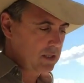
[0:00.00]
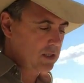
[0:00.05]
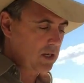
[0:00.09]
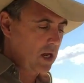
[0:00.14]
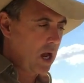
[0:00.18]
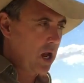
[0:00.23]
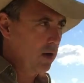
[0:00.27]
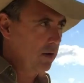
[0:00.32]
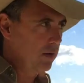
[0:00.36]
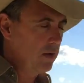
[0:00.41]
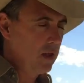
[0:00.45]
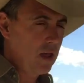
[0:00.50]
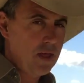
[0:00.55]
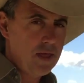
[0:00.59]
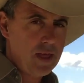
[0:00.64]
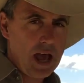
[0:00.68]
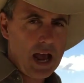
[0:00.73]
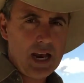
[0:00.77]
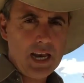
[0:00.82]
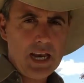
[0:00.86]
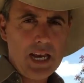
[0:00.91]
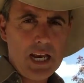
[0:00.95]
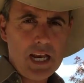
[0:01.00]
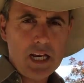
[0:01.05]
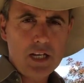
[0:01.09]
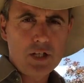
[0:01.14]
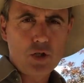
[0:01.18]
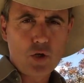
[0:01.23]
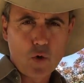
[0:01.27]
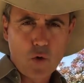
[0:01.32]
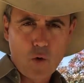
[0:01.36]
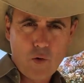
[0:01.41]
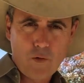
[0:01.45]
So that
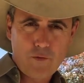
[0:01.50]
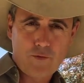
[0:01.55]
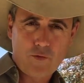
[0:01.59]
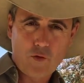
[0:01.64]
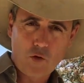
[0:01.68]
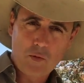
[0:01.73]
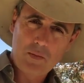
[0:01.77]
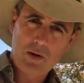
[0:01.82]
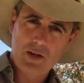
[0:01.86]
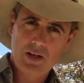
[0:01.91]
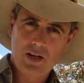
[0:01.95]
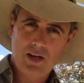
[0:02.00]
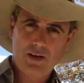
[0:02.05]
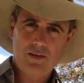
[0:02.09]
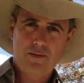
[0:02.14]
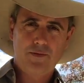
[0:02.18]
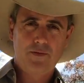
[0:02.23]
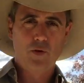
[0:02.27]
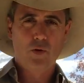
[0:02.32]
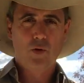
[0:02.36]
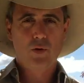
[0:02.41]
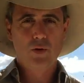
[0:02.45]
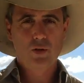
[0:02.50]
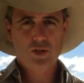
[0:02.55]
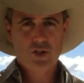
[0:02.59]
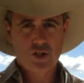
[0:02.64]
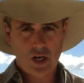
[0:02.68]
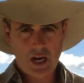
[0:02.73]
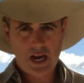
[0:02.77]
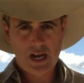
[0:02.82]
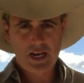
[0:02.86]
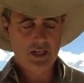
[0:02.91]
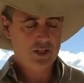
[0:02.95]
is your formula for
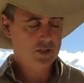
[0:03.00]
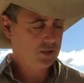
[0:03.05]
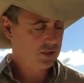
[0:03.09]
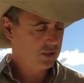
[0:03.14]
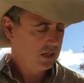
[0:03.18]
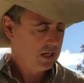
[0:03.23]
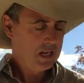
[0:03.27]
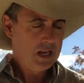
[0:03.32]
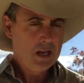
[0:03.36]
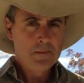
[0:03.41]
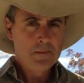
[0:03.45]
change.